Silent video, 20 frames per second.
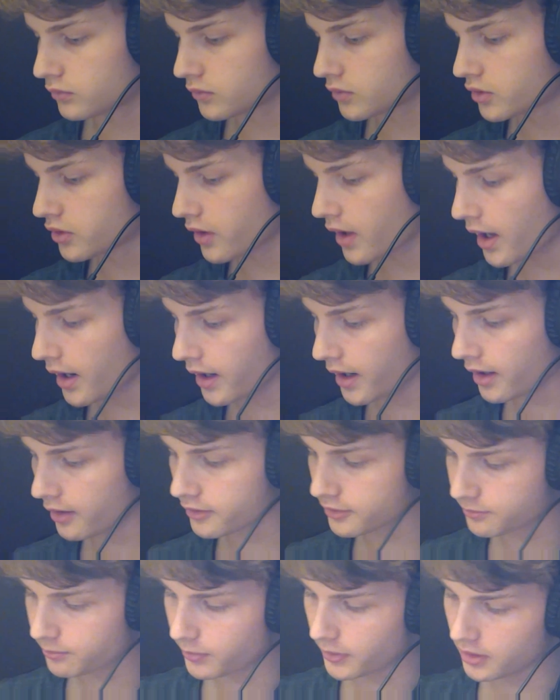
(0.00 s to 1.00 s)
So that
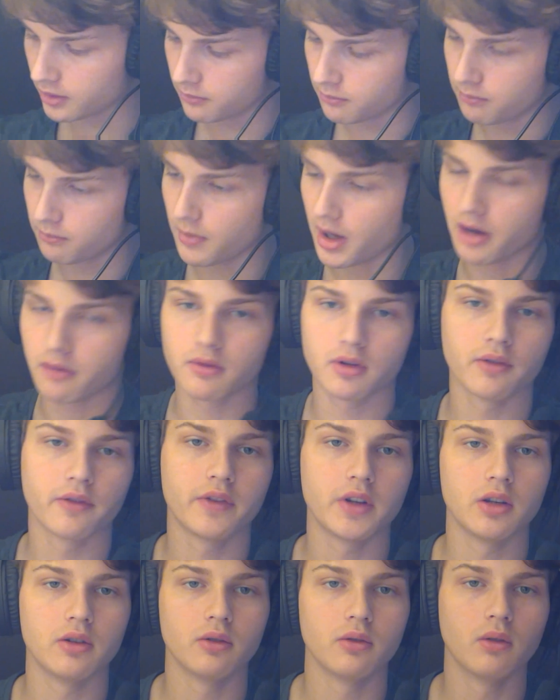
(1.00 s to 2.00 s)
has been my
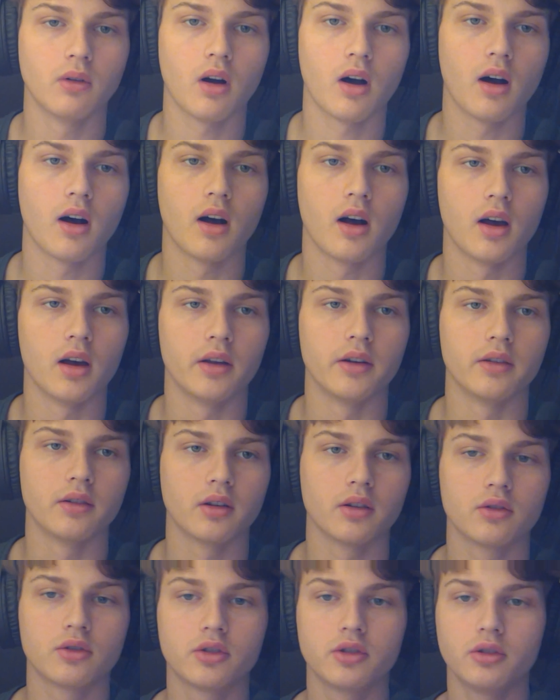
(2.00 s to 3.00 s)
review
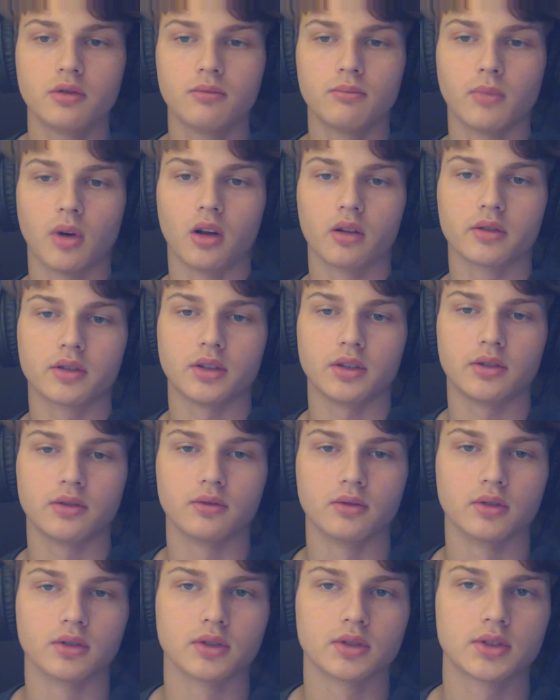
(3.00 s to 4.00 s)
on 2
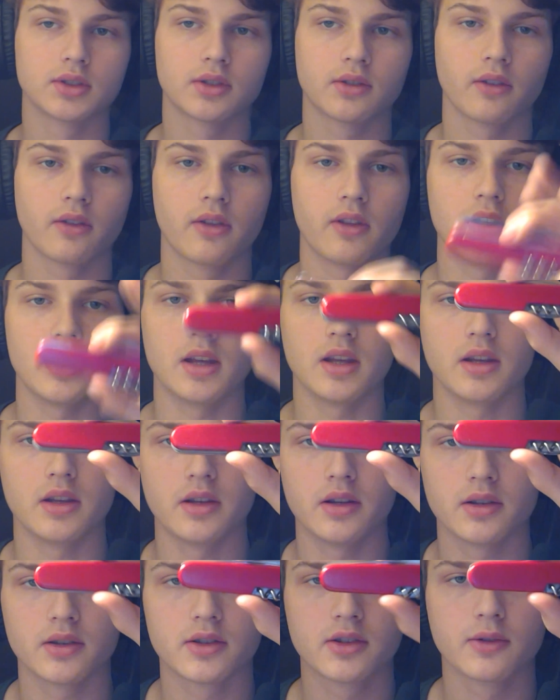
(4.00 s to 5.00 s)
multi-tools,
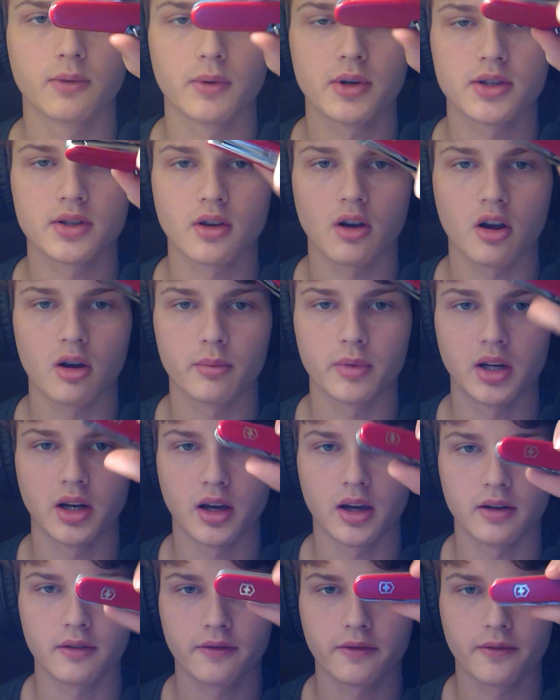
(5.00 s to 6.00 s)
the Swiss Army
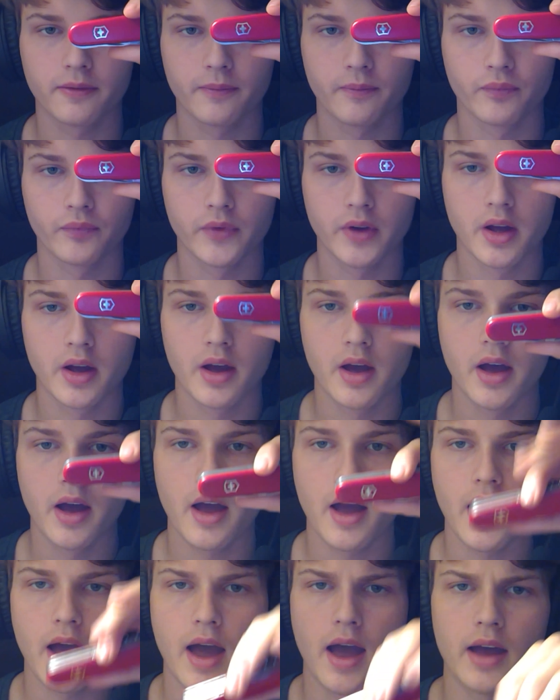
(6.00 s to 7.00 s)
knife,
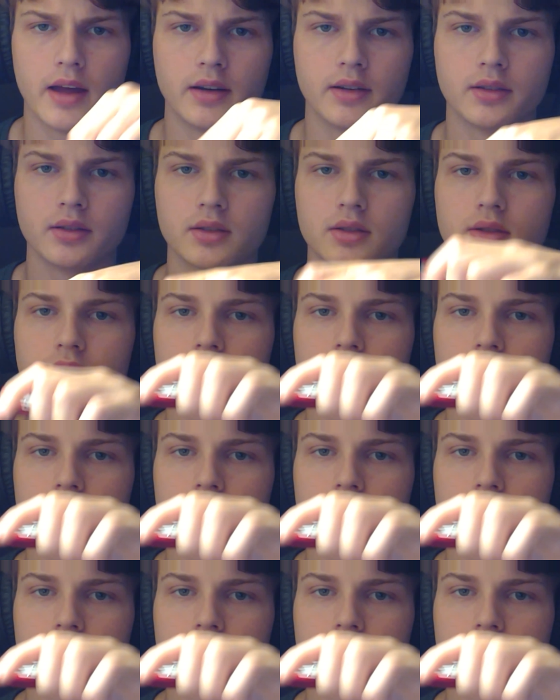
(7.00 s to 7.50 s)
and